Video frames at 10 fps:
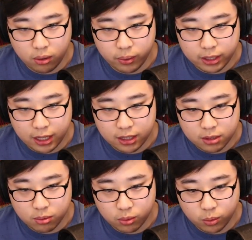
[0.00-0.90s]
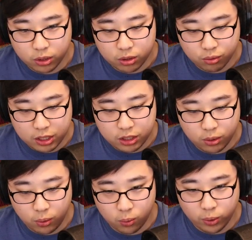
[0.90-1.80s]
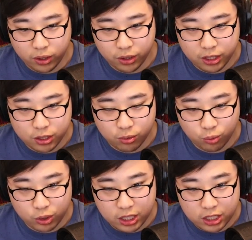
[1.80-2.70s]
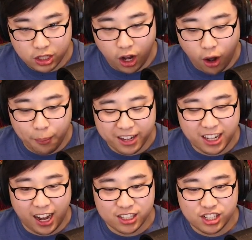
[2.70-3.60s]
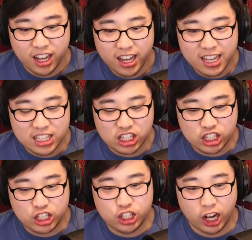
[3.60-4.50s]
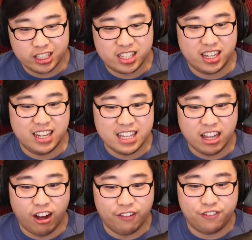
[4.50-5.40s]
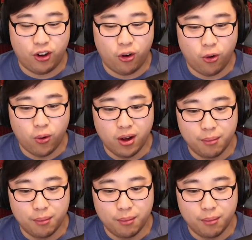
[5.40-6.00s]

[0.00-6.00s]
wait, will this reach? Oh my gosh, it's just enough. Oh